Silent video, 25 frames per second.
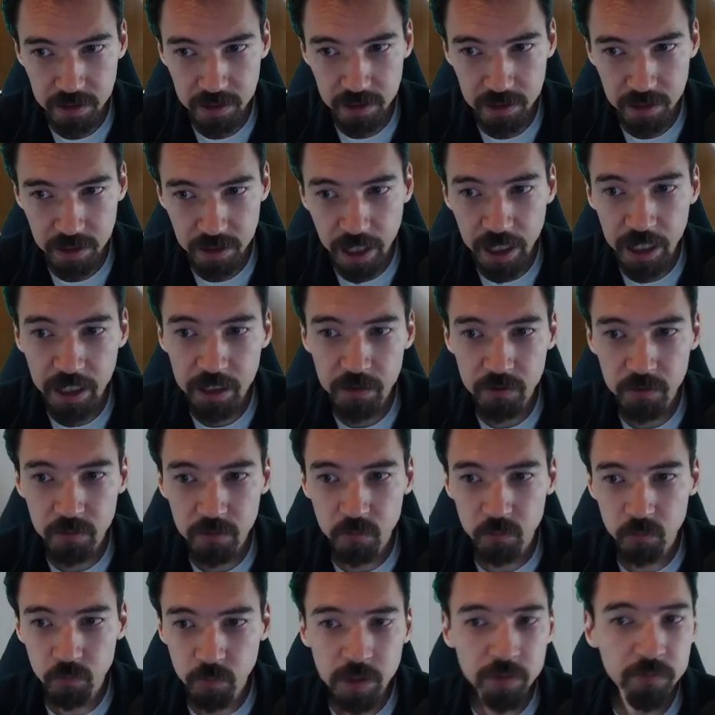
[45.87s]
And
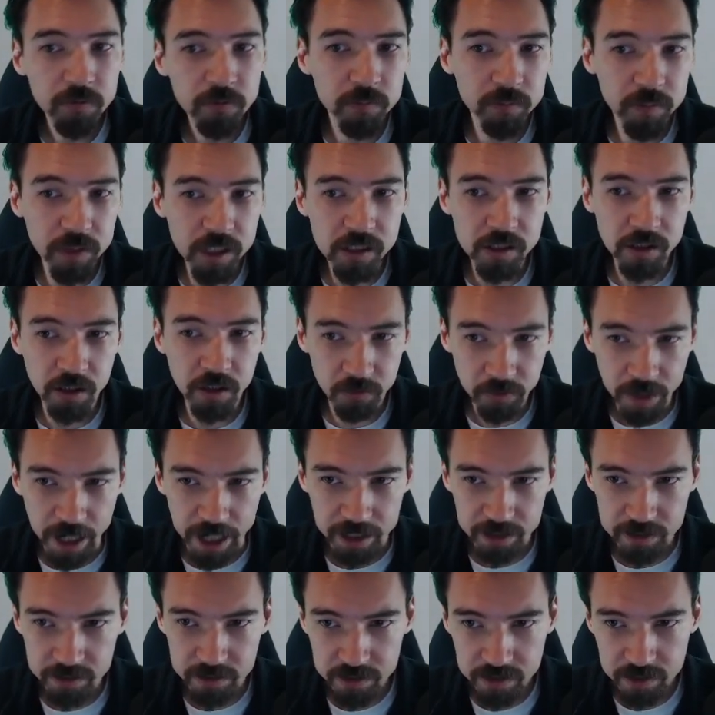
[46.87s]
we would be
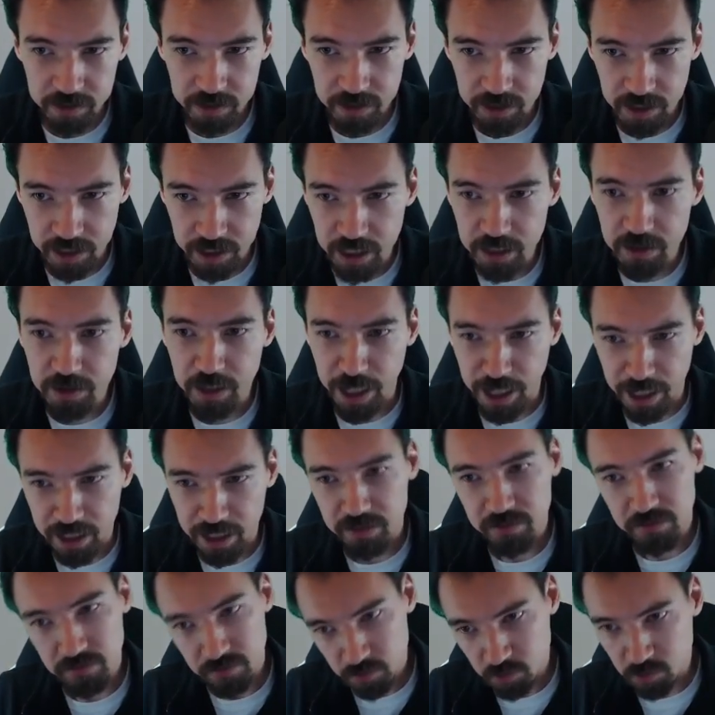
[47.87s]
correct in that
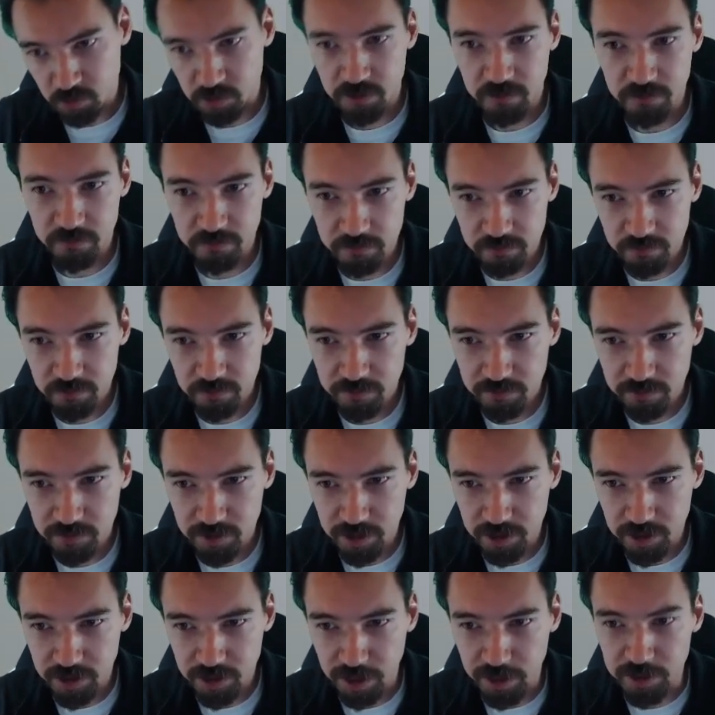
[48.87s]
sort of
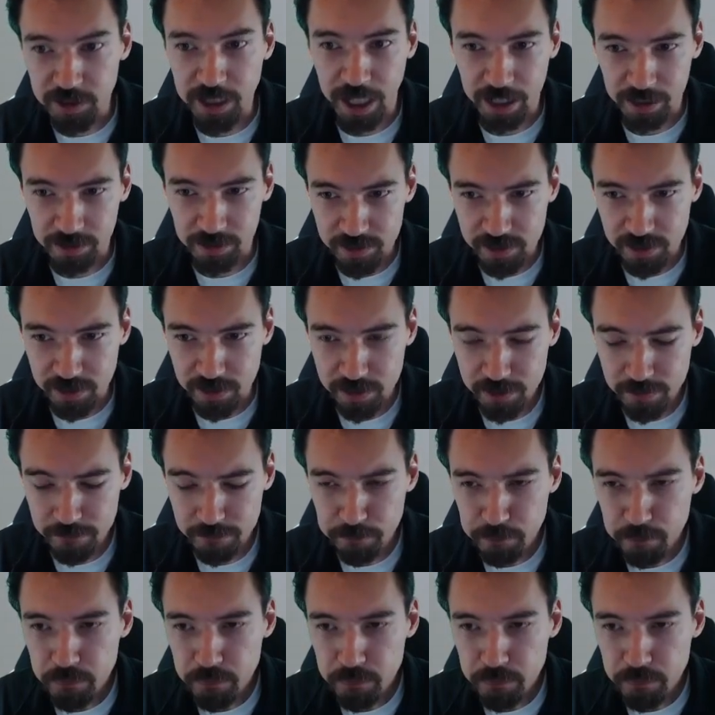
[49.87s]
analysis.